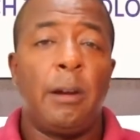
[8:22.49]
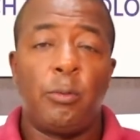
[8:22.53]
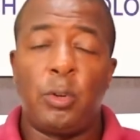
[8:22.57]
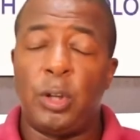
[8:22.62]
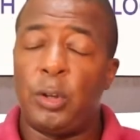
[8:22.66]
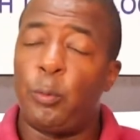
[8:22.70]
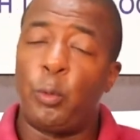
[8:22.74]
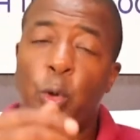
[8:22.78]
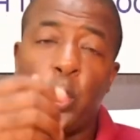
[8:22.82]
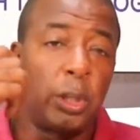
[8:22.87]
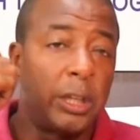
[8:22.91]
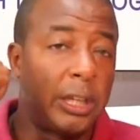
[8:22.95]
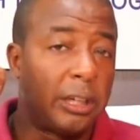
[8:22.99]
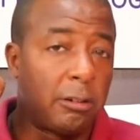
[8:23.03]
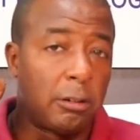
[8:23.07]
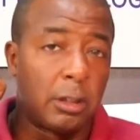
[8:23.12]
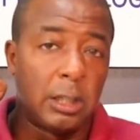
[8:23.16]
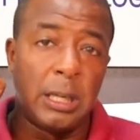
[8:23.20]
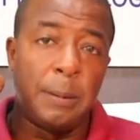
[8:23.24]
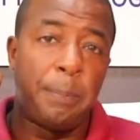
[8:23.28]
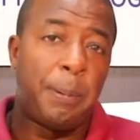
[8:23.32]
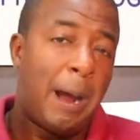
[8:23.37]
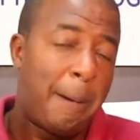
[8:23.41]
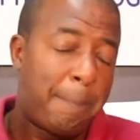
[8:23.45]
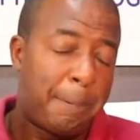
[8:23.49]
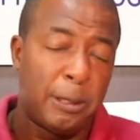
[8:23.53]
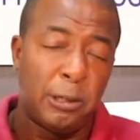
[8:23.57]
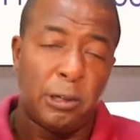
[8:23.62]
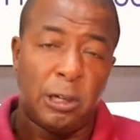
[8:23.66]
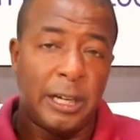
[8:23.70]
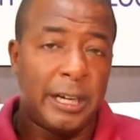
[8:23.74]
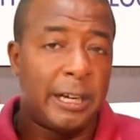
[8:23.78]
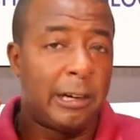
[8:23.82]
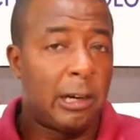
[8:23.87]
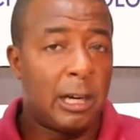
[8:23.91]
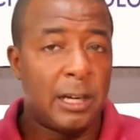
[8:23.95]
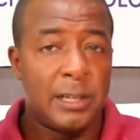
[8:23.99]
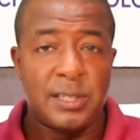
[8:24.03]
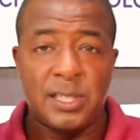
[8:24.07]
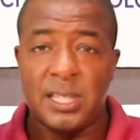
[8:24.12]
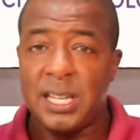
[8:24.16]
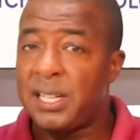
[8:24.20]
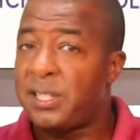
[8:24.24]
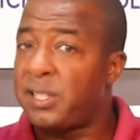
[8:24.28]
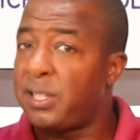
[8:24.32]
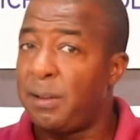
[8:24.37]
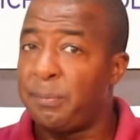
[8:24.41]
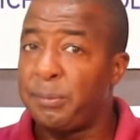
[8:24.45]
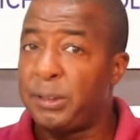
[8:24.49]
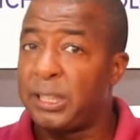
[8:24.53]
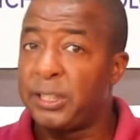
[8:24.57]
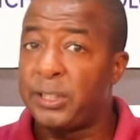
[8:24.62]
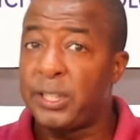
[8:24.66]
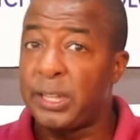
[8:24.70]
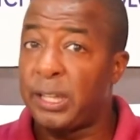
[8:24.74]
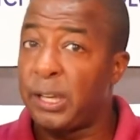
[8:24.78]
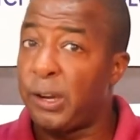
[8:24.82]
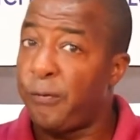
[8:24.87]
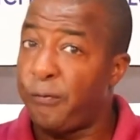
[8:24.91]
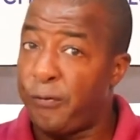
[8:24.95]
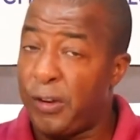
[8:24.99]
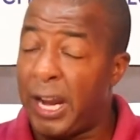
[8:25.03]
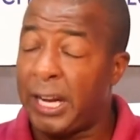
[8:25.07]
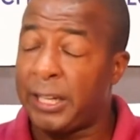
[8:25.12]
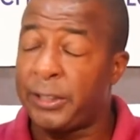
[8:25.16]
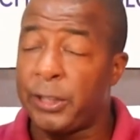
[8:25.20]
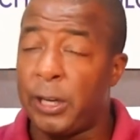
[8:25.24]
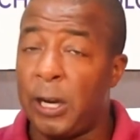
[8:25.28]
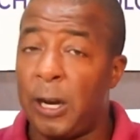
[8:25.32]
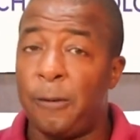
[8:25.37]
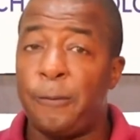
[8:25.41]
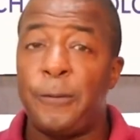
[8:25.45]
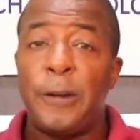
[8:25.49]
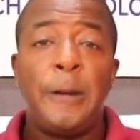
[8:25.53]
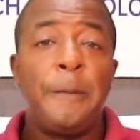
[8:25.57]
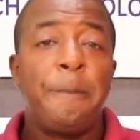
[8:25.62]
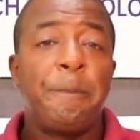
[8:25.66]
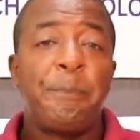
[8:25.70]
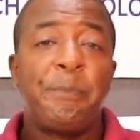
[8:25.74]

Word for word: will literally pop in your ear and say something to the effect of,